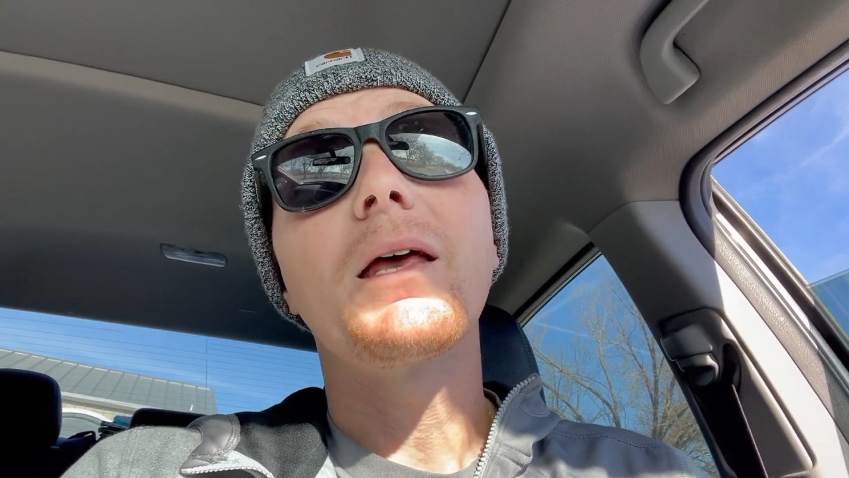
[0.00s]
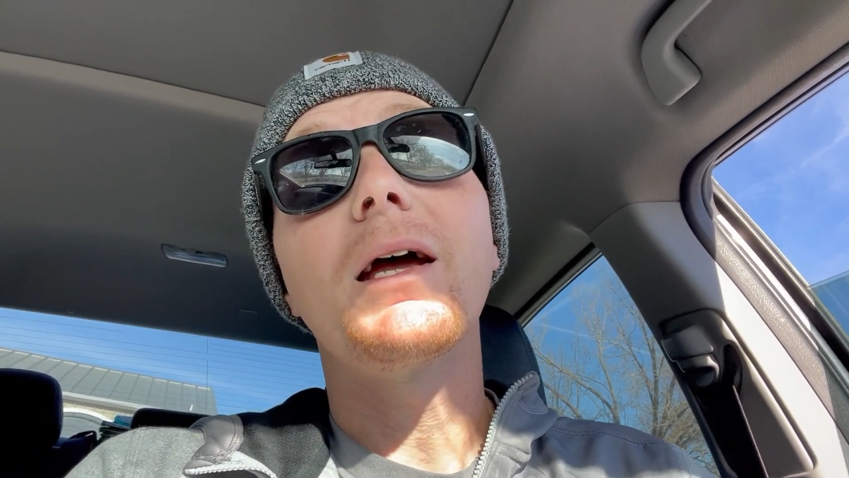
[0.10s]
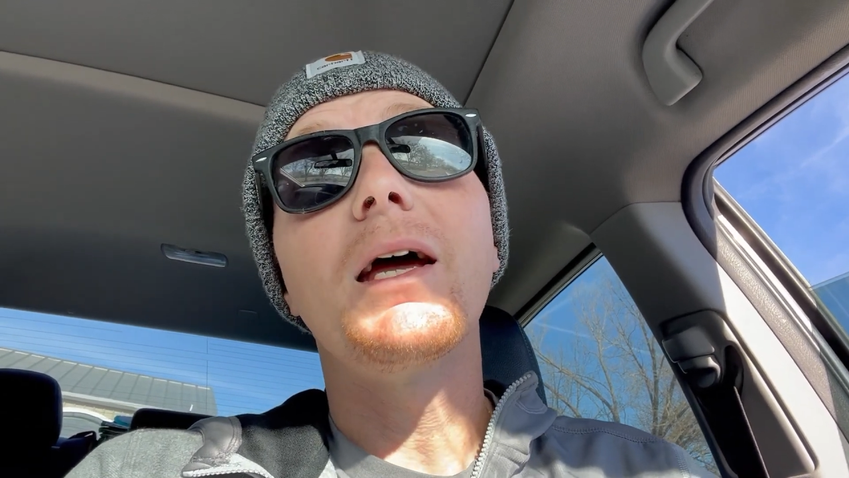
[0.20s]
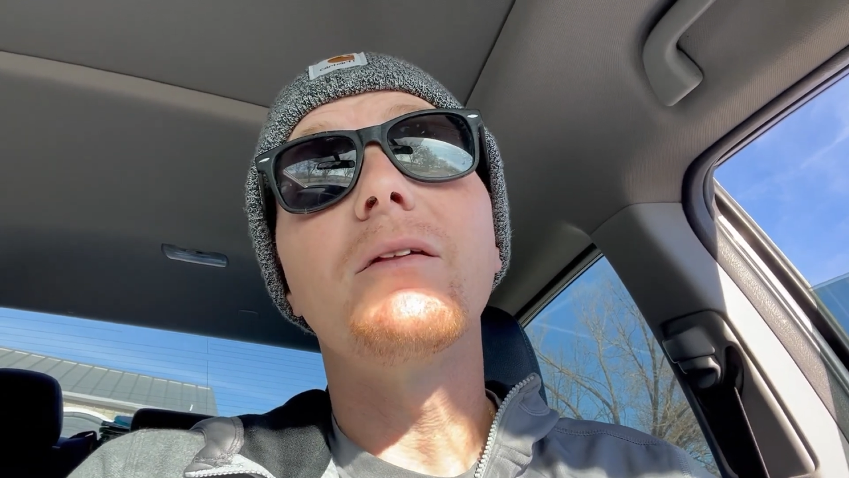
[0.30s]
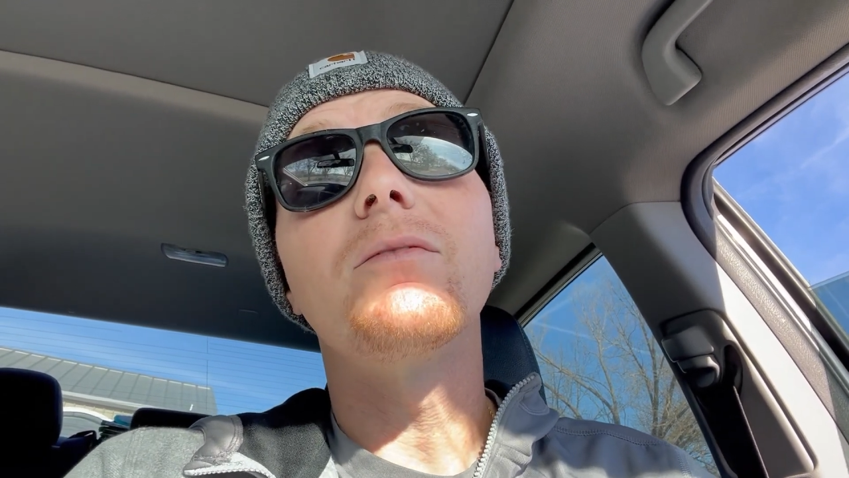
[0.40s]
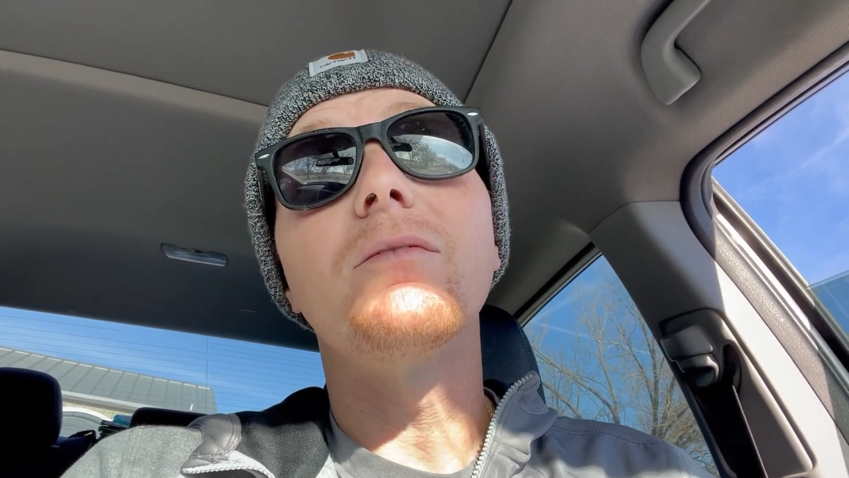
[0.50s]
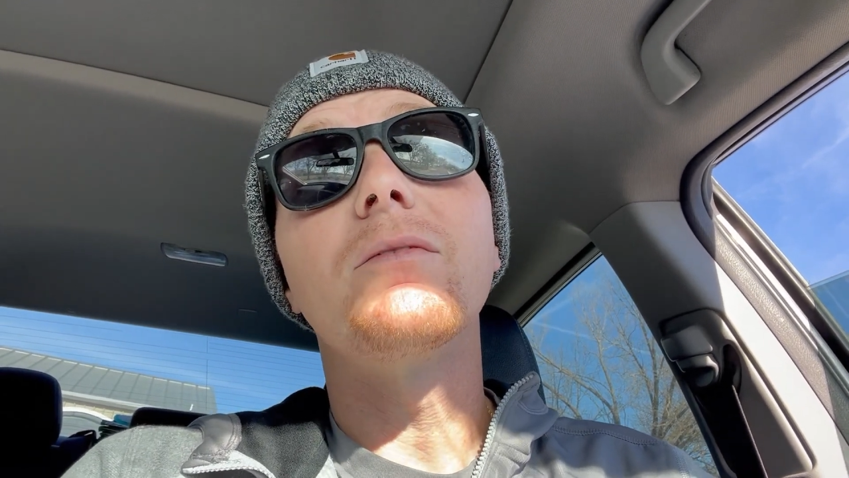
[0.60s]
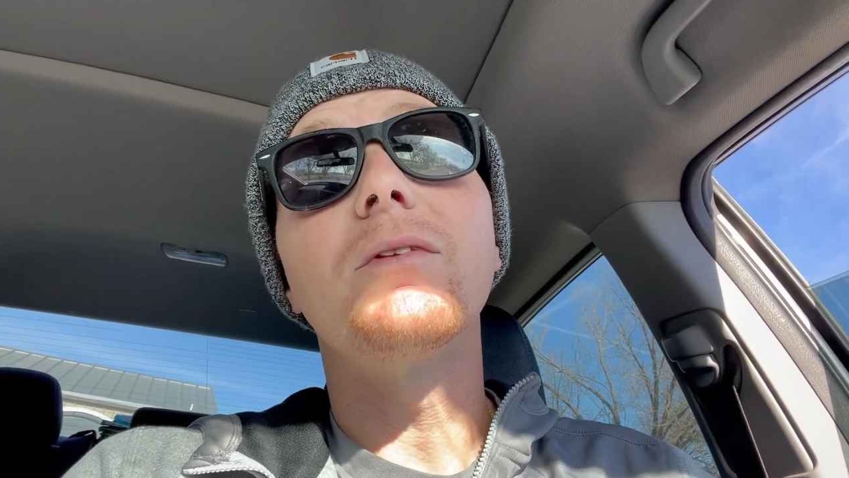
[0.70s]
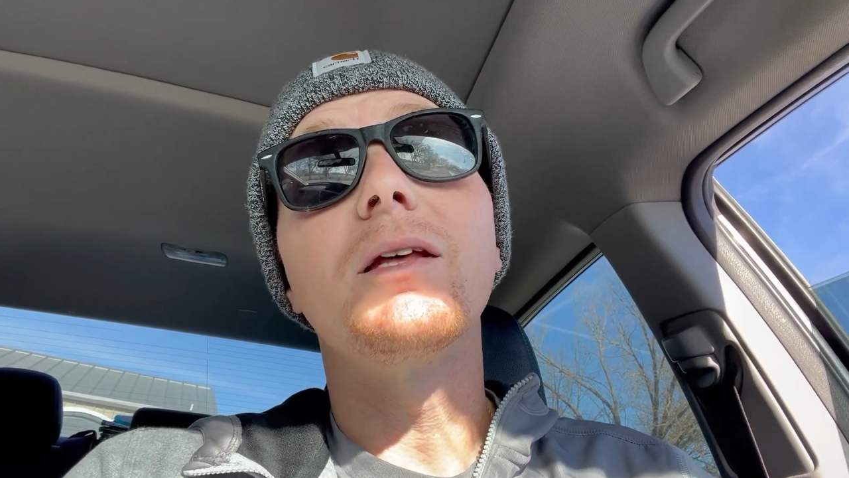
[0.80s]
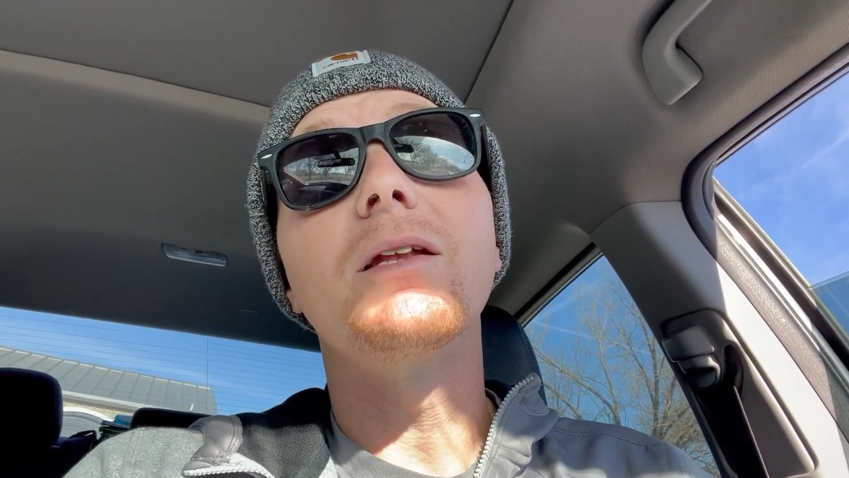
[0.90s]
and
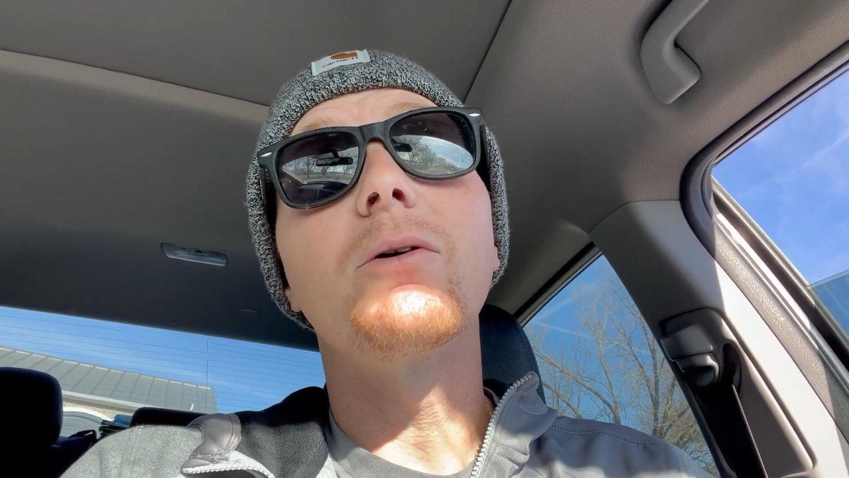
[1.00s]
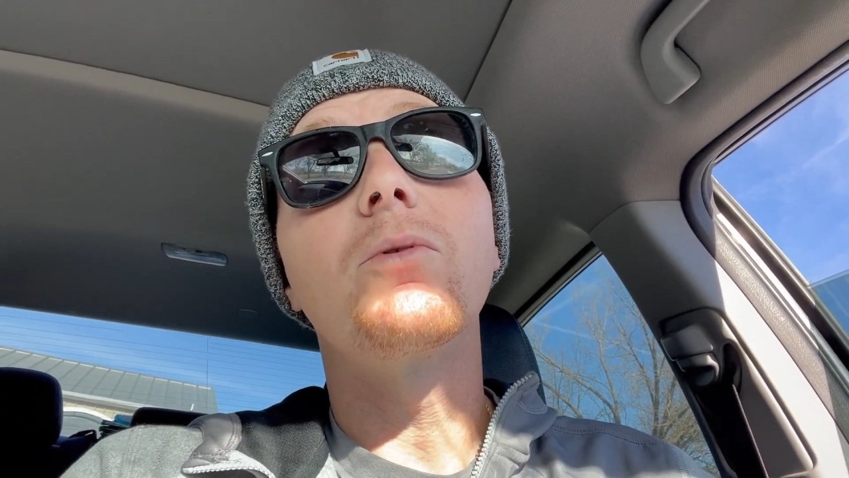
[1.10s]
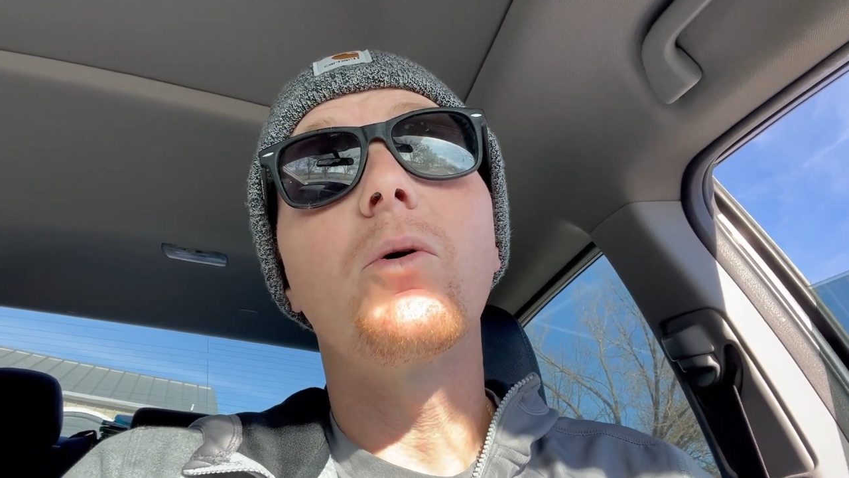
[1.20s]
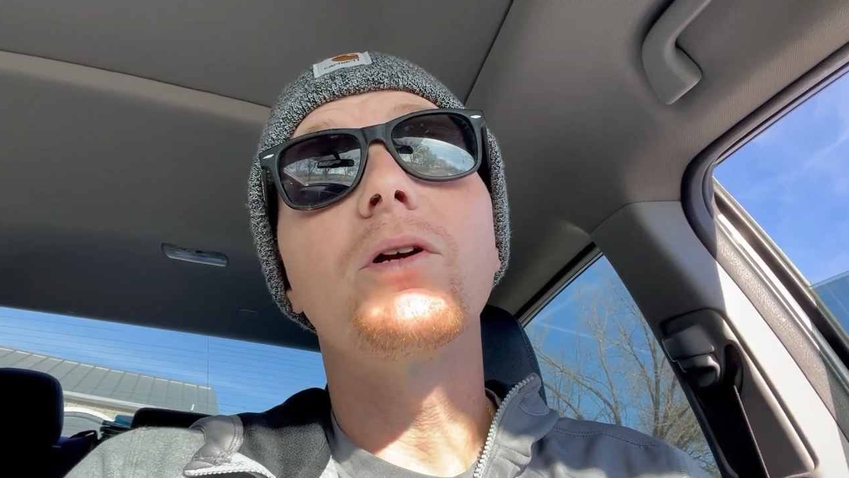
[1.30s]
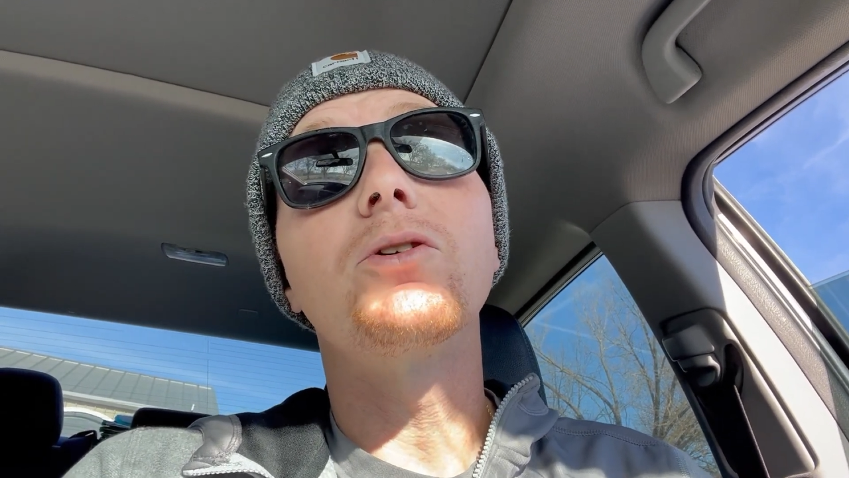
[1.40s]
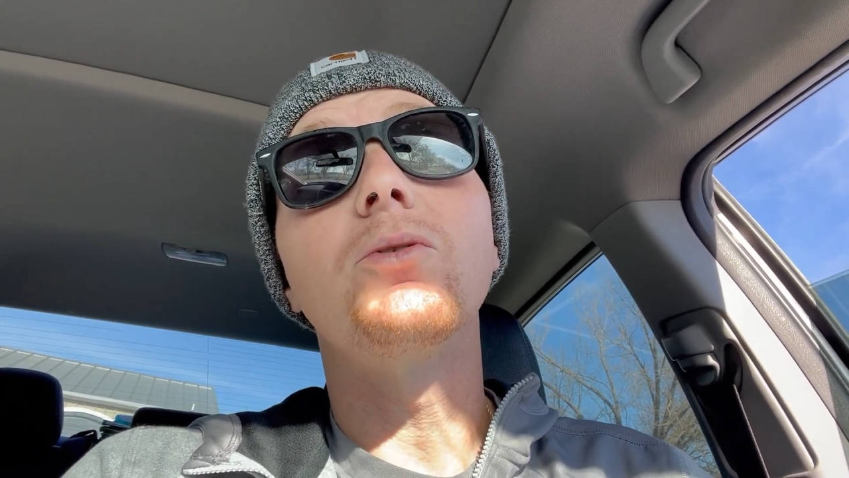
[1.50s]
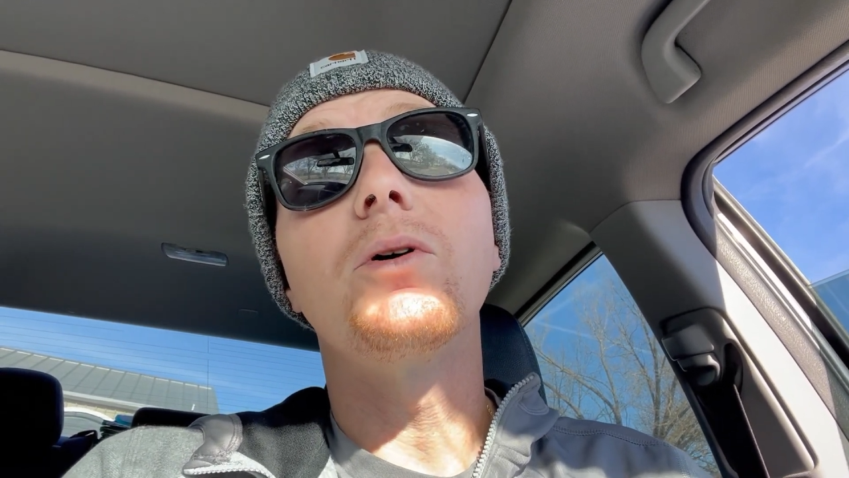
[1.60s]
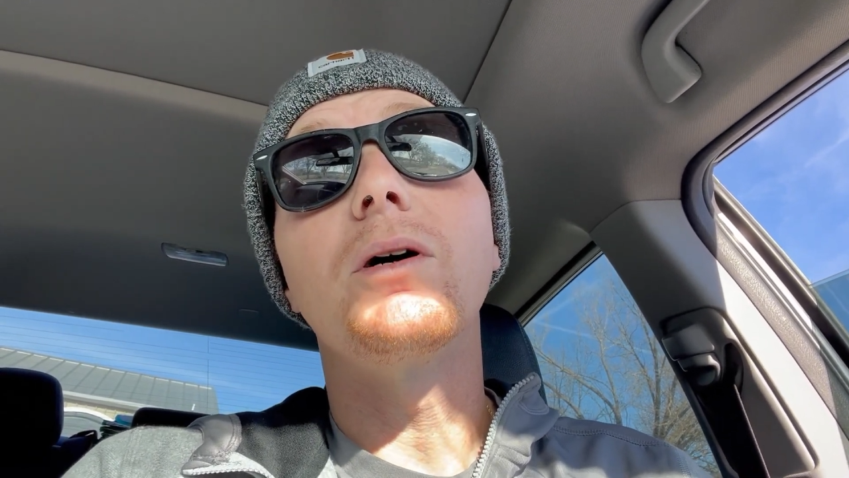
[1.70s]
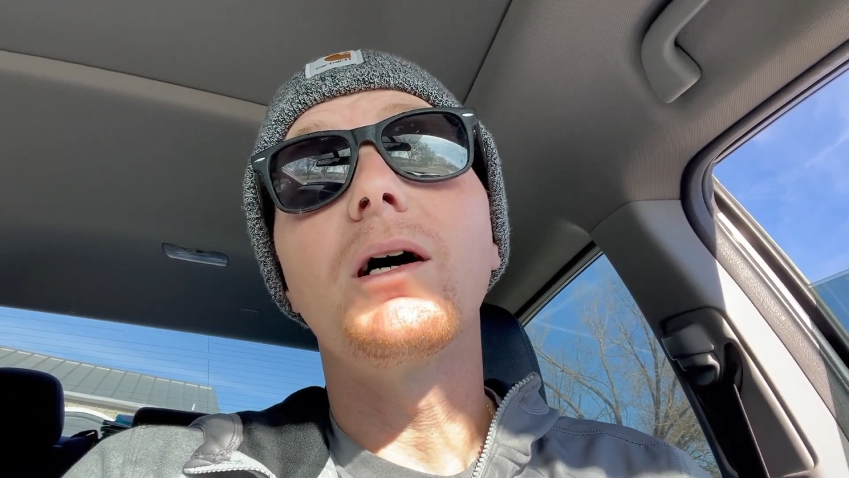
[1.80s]
then they're going to